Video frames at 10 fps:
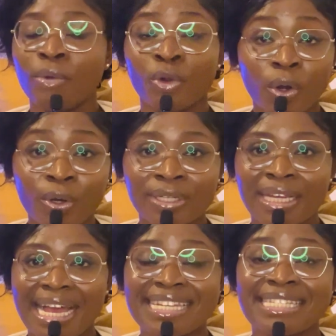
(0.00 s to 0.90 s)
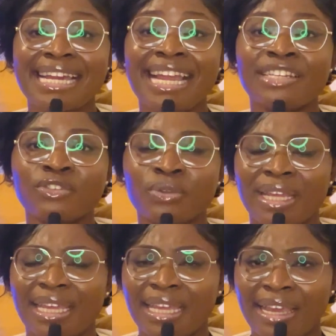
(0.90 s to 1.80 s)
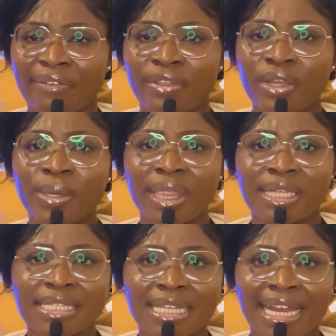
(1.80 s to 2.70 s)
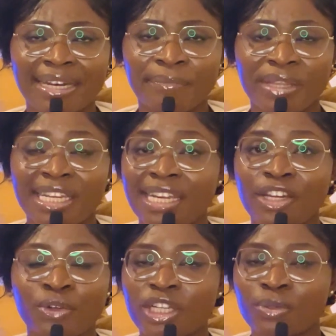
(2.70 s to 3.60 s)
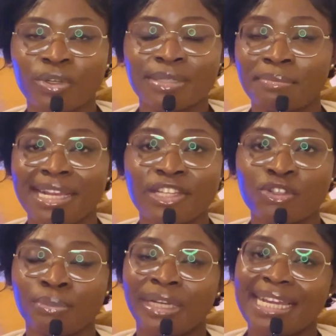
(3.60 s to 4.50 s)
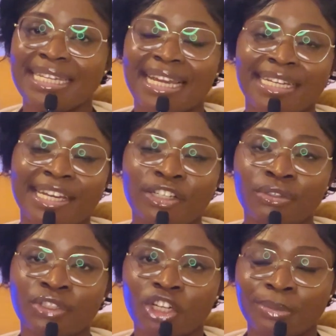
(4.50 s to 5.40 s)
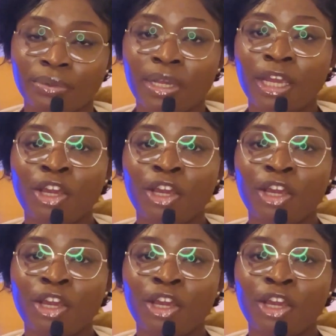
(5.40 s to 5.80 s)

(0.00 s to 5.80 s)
God aside to the king. Do you understand? He didn't know it was meant to get Daniel into trouble.